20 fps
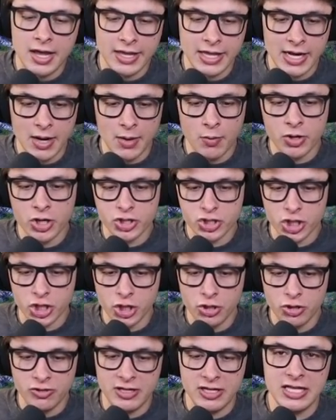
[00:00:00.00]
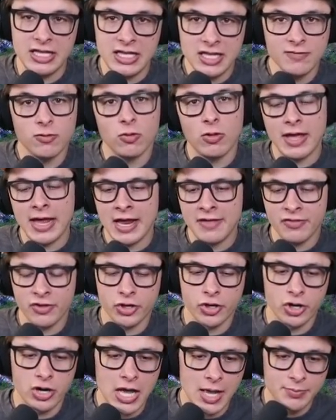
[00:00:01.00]
I wanted to show you the evil and the
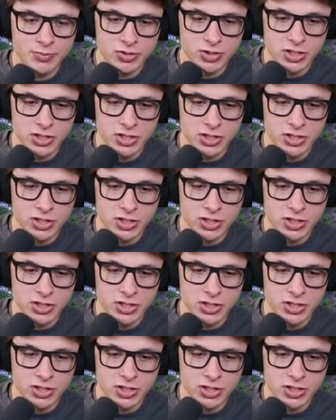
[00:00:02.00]
good options